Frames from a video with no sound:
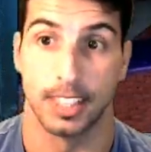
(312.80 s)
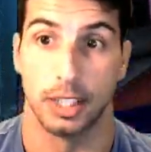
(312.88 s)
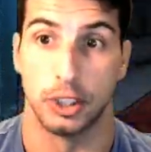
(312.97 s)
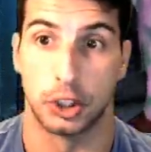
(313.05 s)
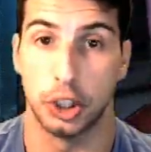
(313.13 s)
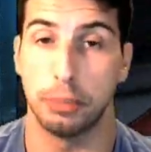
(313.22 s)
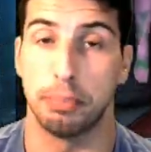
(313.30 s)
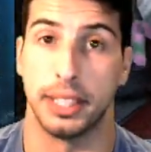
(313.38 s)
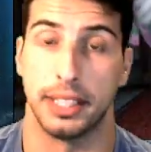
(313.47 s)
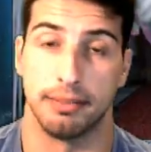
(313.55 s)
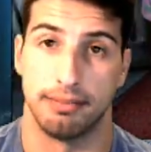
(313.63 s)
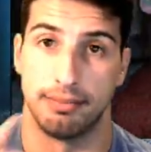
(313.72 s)
Should be.
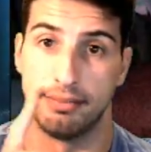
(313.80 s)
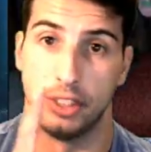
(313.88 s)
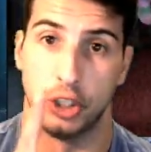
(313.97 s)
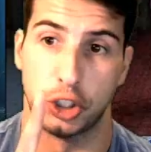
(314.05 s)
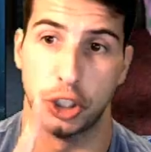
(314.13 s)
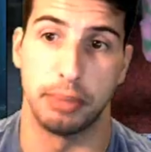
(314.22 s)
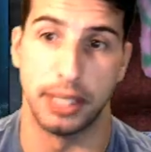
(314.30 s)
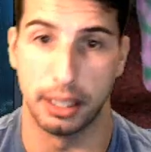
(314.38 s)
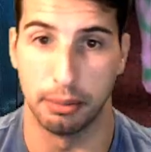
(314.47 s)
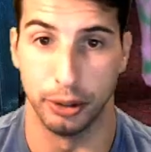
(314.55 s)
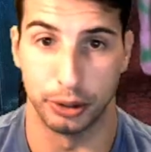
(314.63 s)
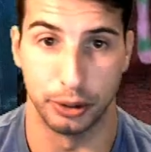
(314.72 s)
Should be
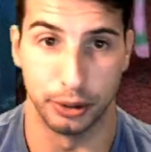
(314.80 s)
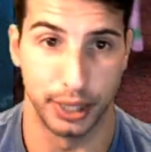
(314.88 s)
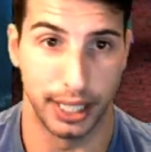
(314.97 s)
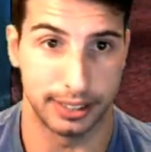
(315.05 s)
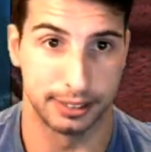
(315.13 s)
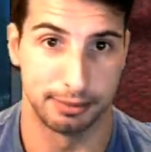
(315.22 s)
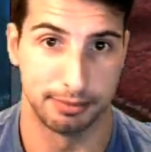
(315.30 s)
able to do that.